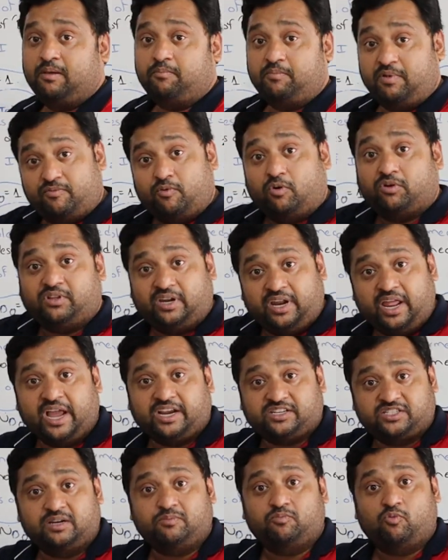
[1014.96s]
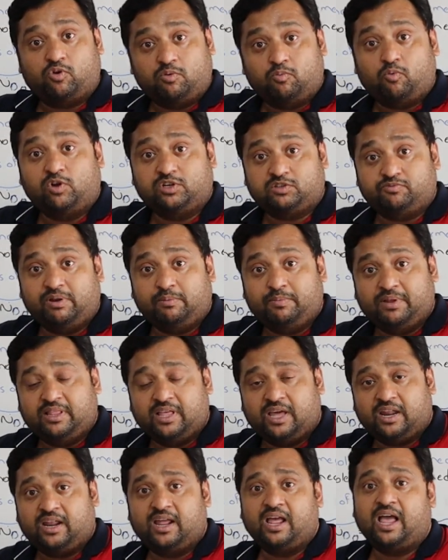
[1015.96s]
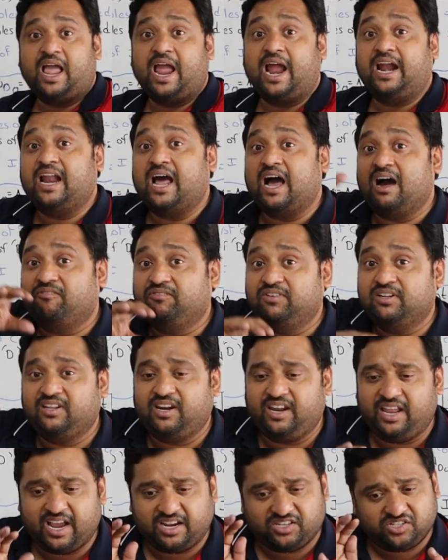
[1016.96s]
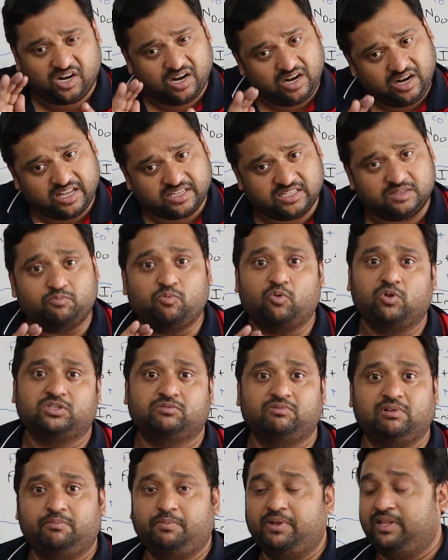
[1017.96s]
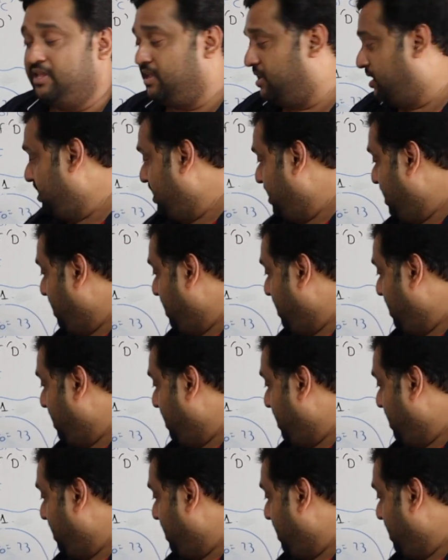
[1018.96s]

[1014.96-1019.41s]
before the reaction more moles will be there, and after the reaction less moles will be there.